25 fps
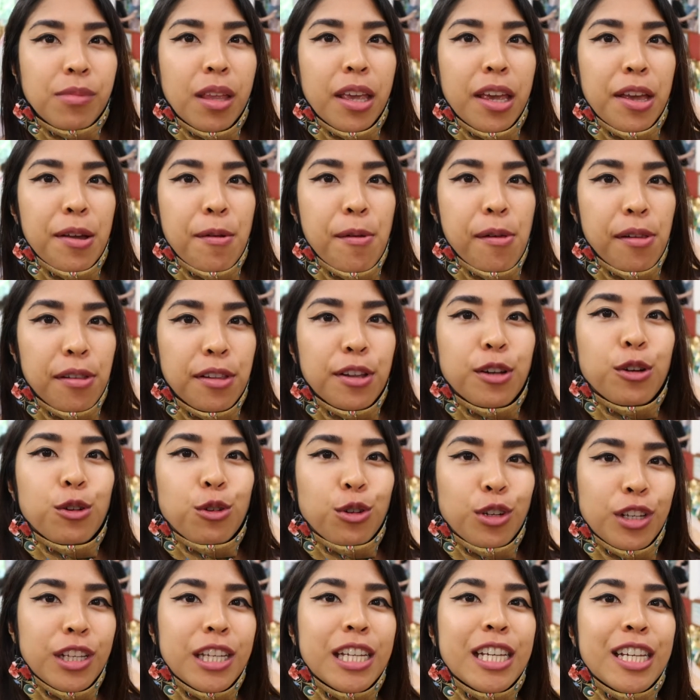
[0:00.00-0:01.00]
It
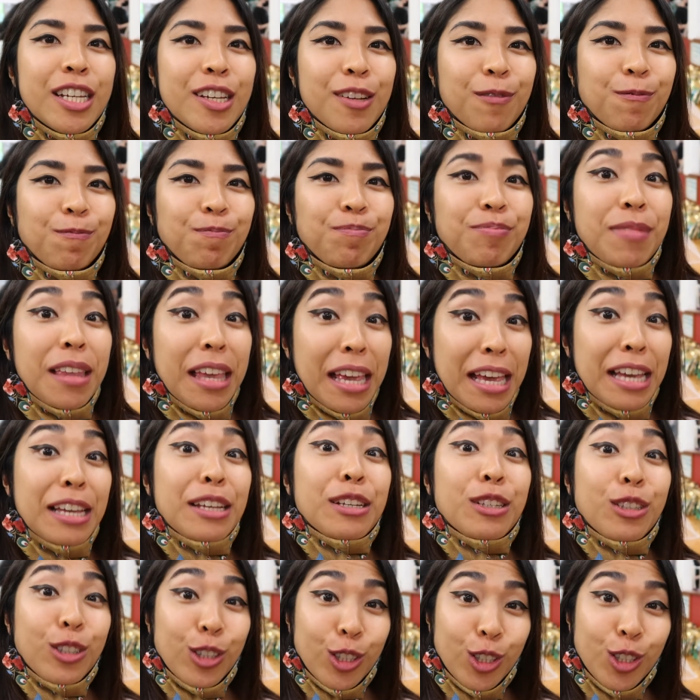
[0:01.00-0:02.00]
literally
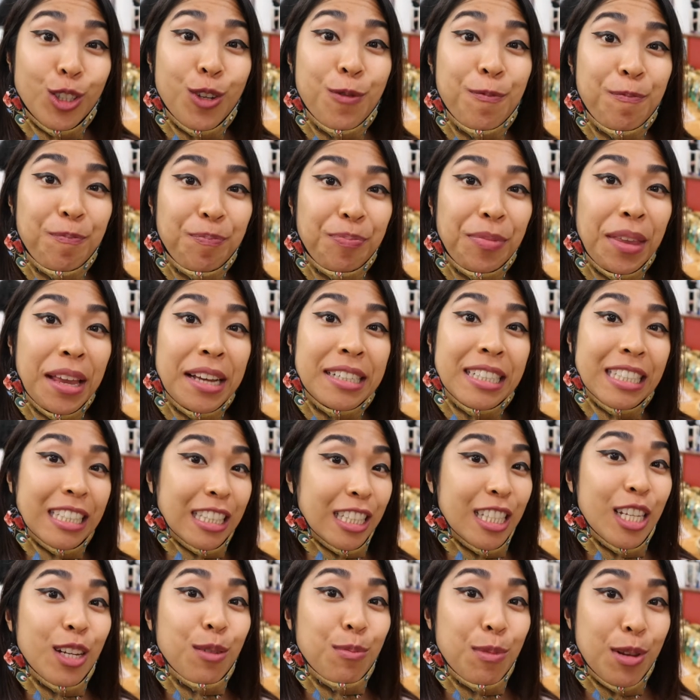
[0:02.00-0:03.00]
is
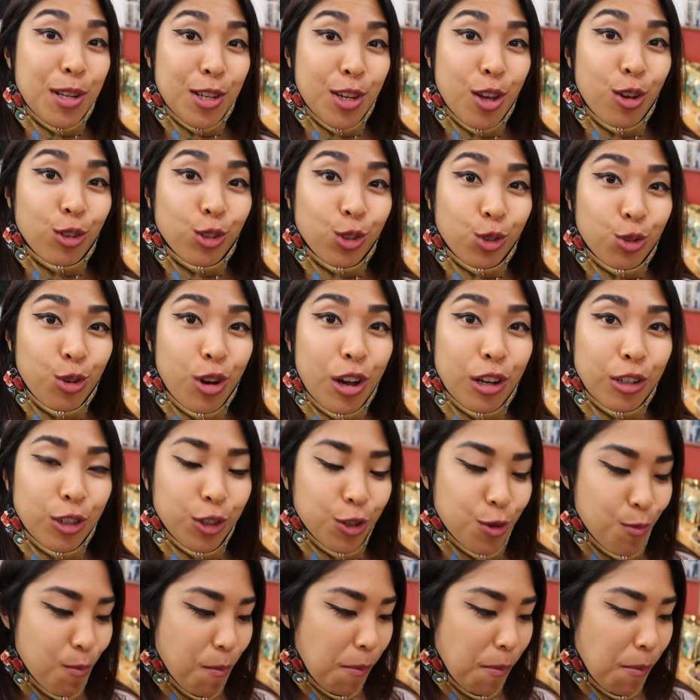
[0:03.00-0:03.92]
Cinnamon Toast Crunch.